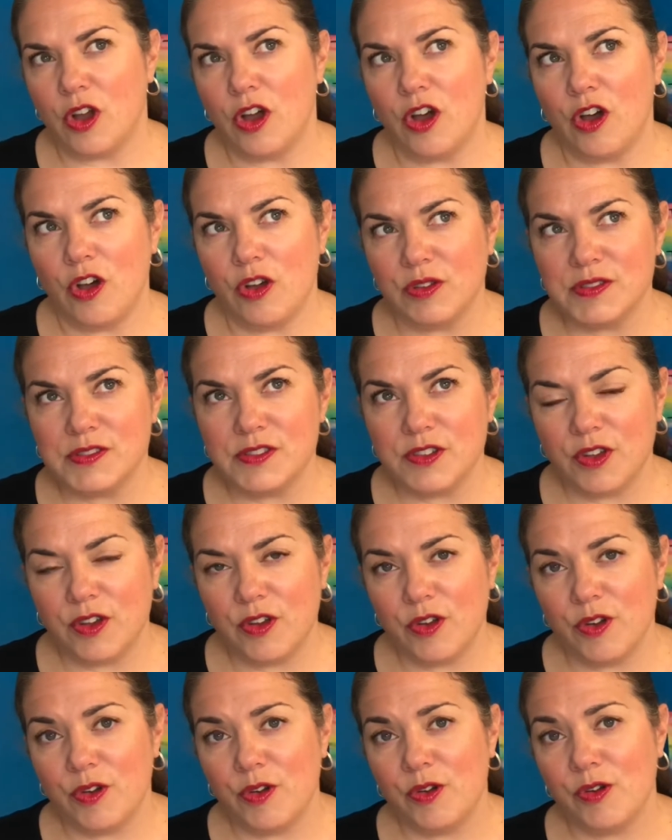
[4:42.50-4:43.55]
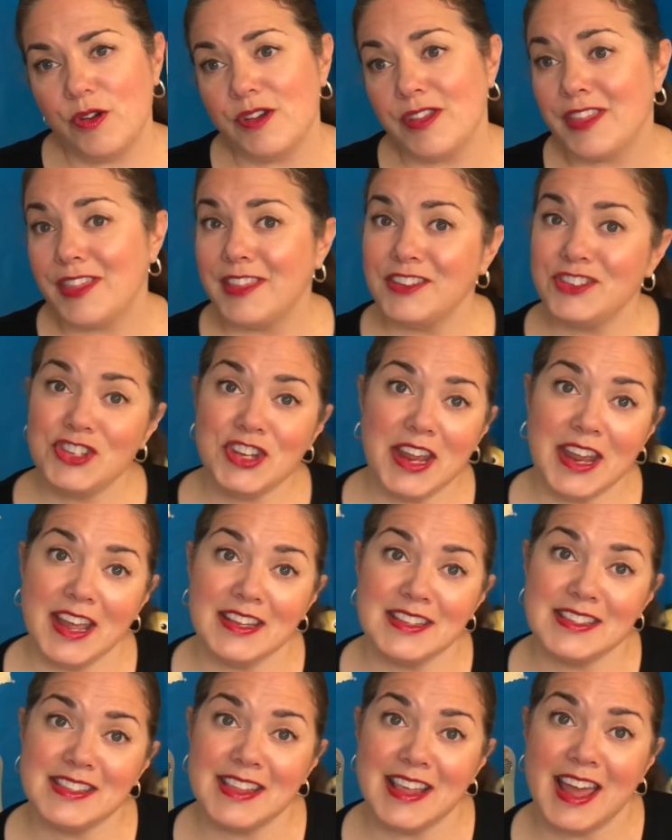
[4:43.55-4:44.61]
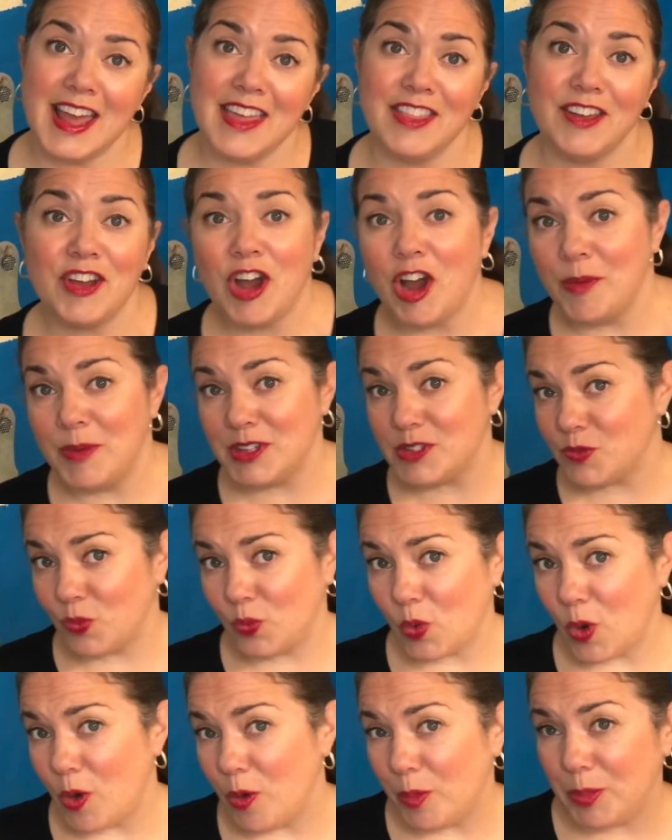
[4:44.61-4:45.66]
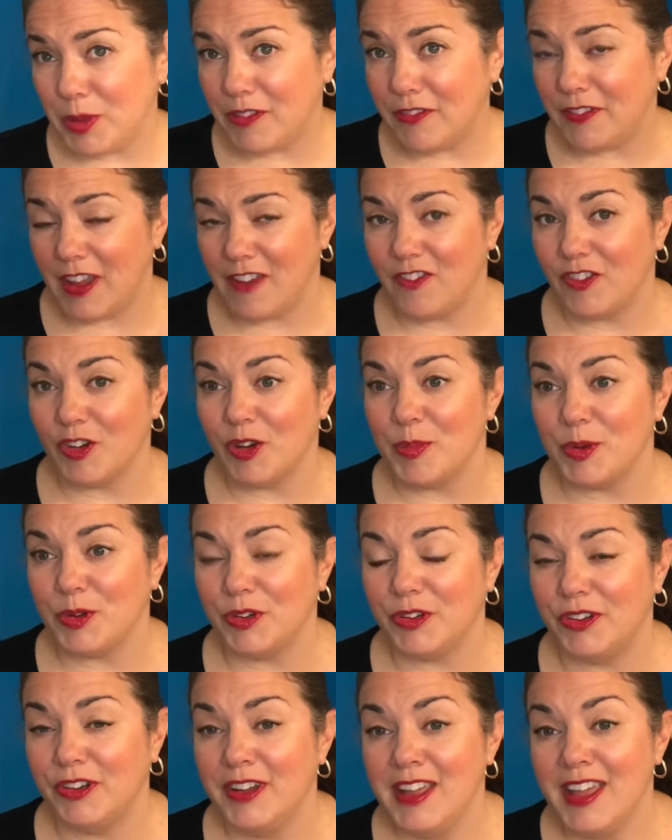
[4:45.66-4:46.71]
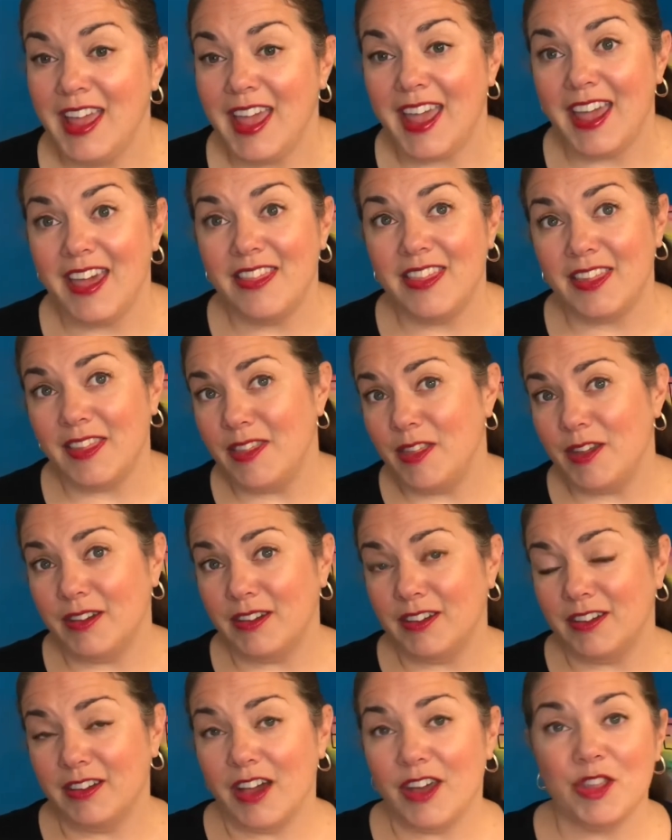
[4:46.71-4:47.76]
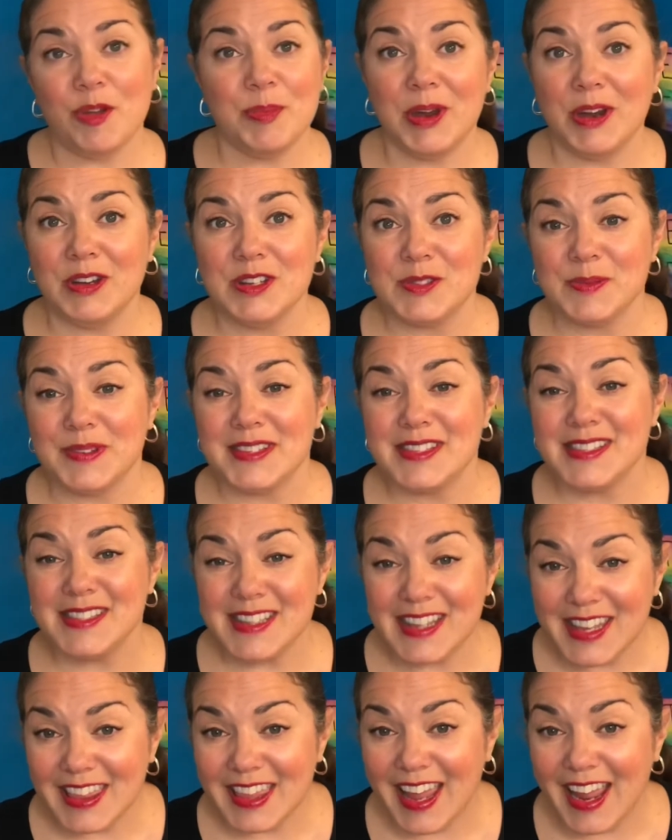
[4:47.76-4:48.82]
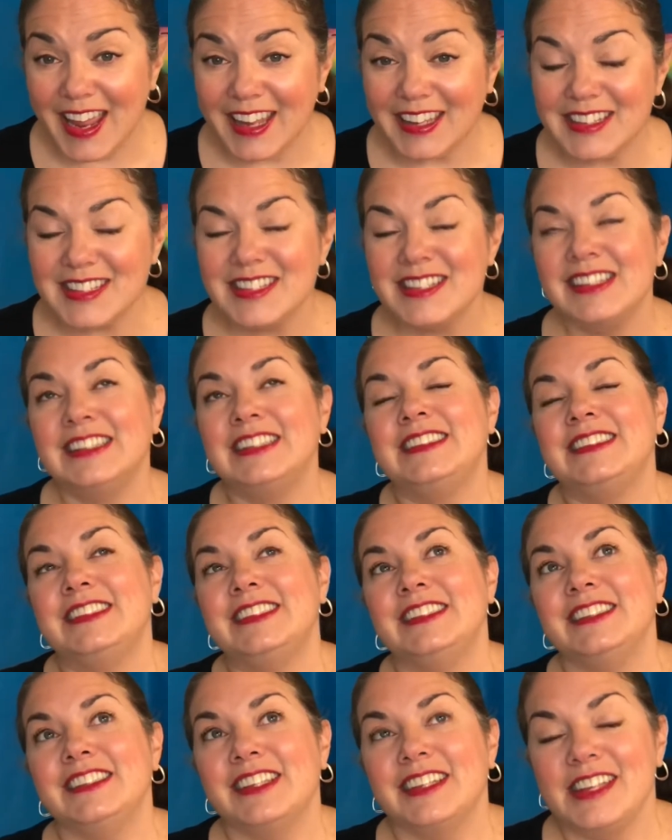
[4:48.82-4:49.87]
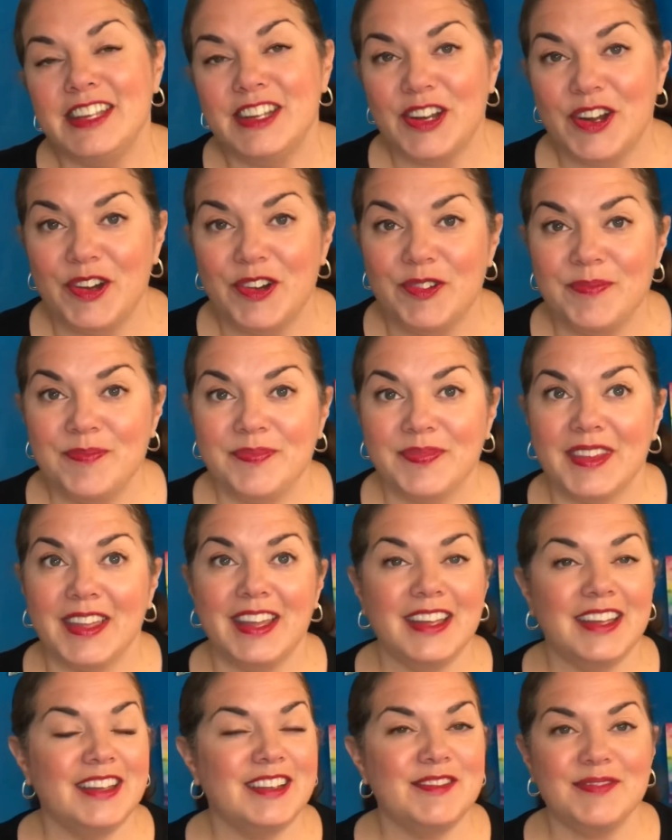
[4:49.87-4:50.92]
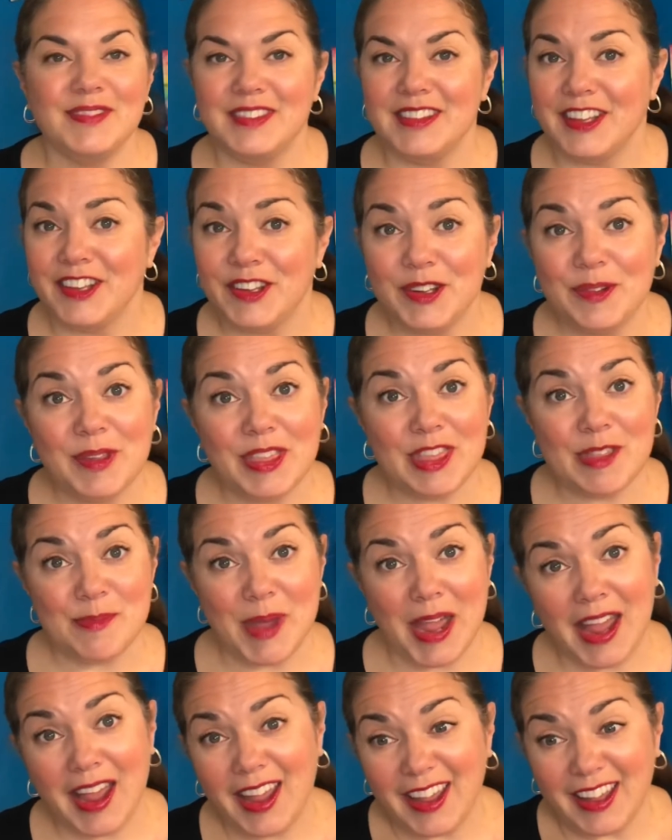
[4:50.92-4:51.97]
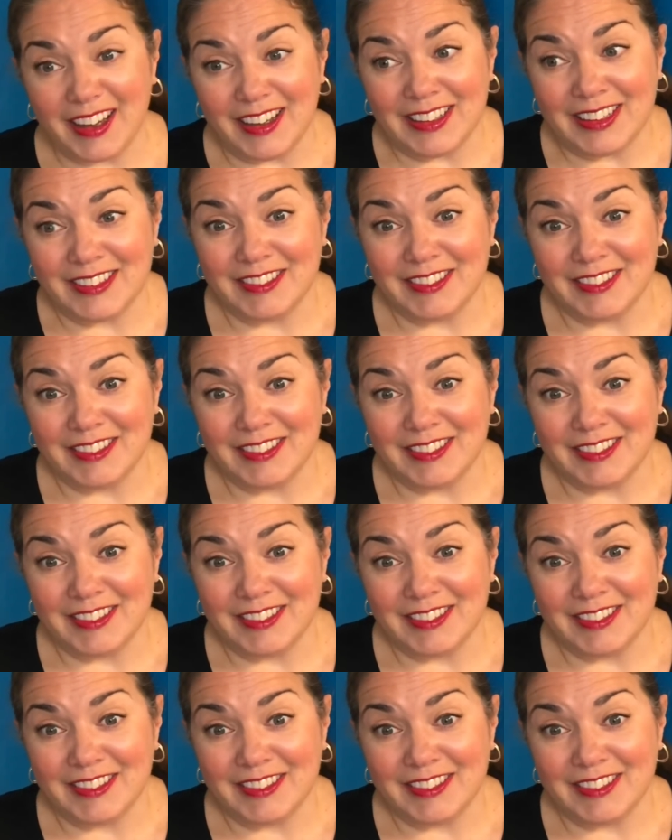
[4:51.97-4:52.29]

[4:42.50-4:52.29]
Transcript: also the chance that the comments won't be favorable, and then the other parents will see that, you know, the good with the bad,